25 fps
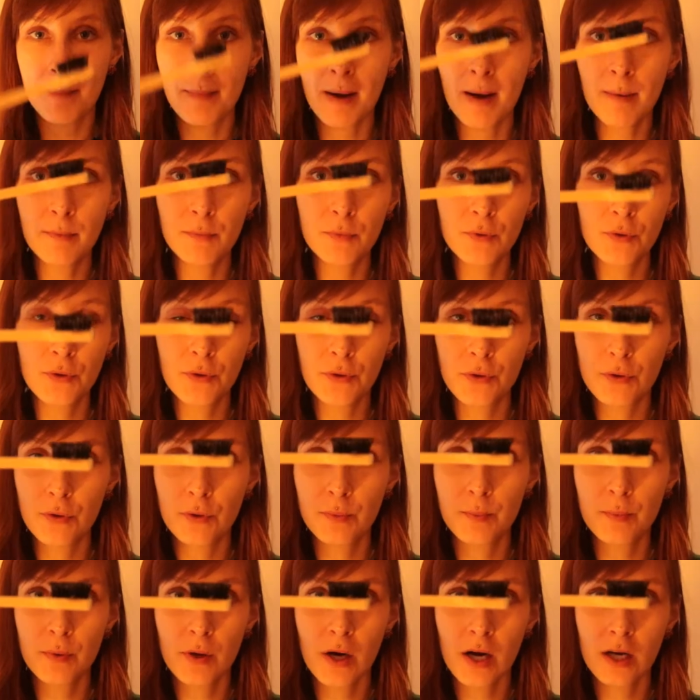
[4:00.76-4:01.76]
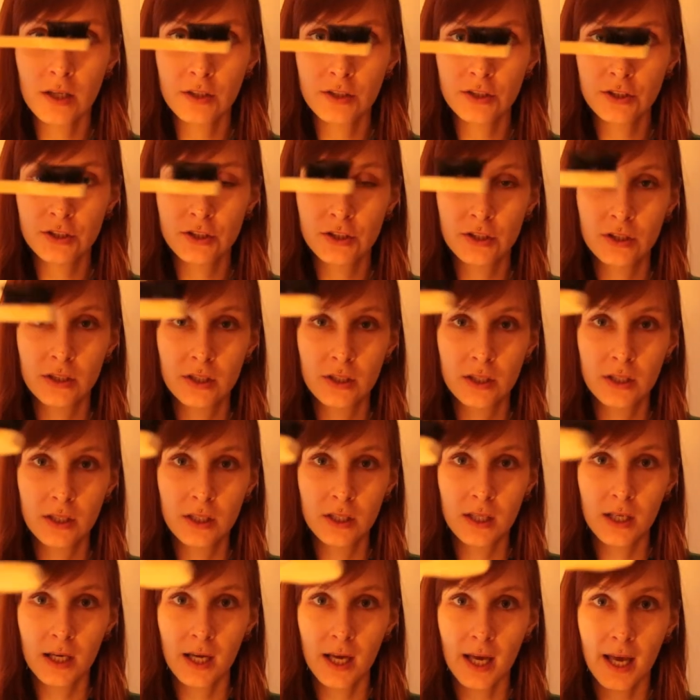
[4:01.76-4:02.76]
bamboo toothbrush.
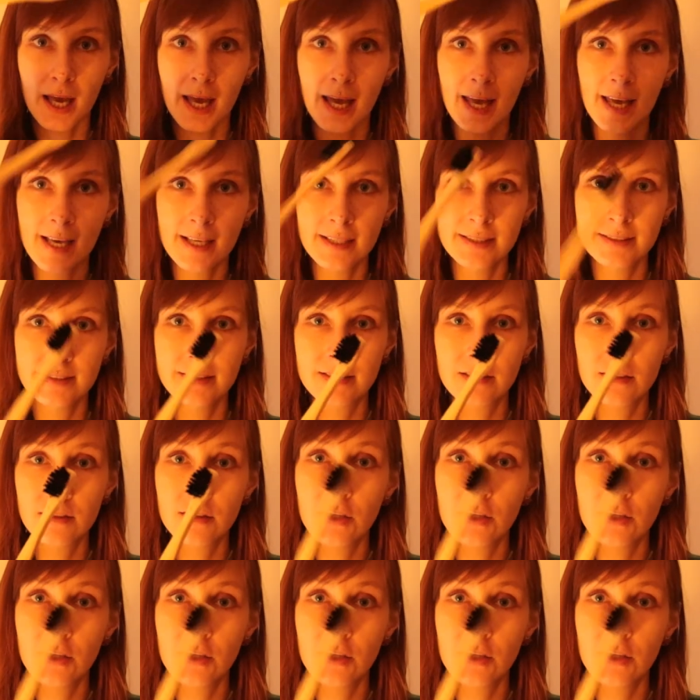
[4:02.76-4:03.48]
And